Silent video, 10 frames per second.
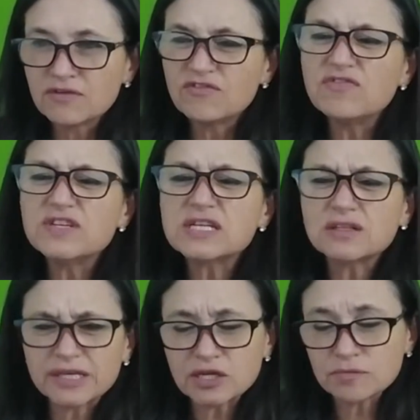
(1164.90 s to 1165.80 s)

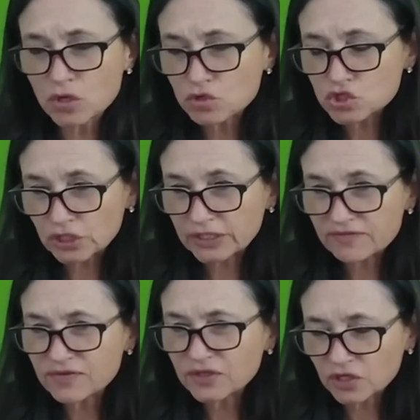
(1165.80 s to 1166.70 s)
physically and emotionally
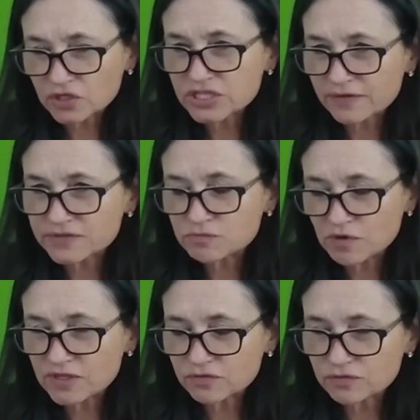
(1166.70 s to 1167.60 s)
feel ourselves
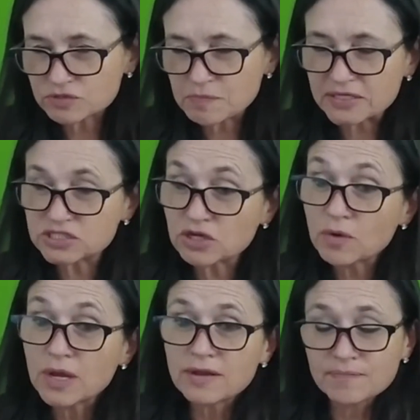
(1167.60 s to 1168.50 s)
moving through space.
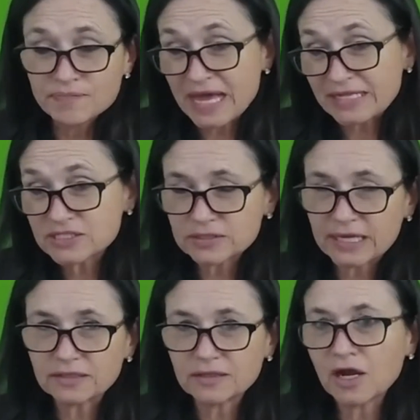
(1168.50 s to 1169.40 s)
So that's
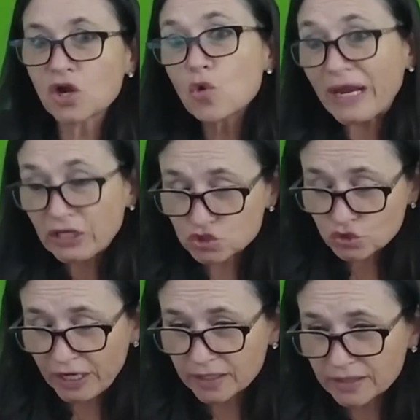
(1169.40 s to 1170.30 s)
like a quick
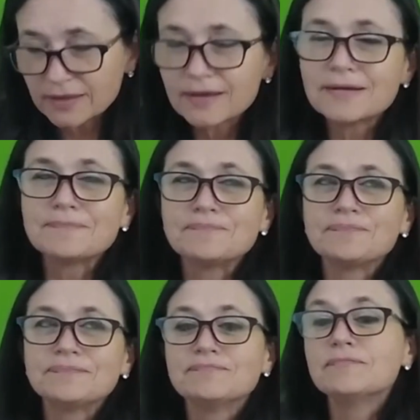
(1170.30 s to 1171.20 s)
trick.
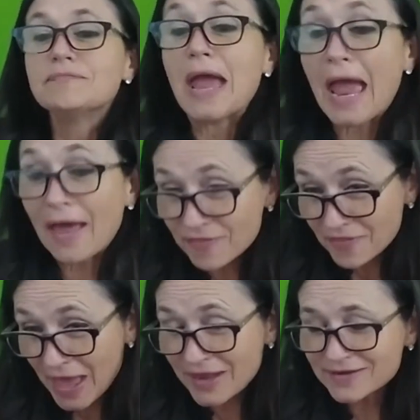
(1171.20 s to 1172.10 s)
And
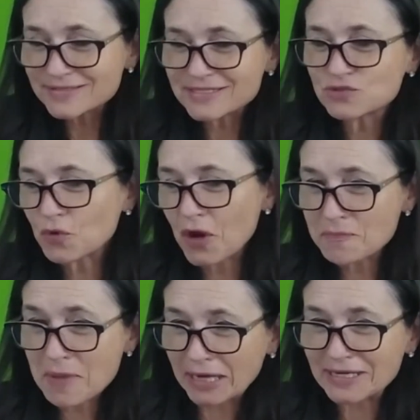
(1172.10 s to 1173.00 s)
then, since we're
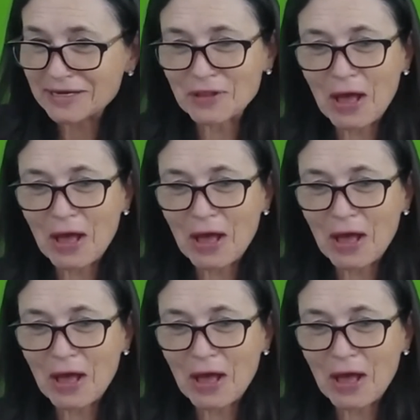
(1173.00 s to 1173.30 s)
unpacking a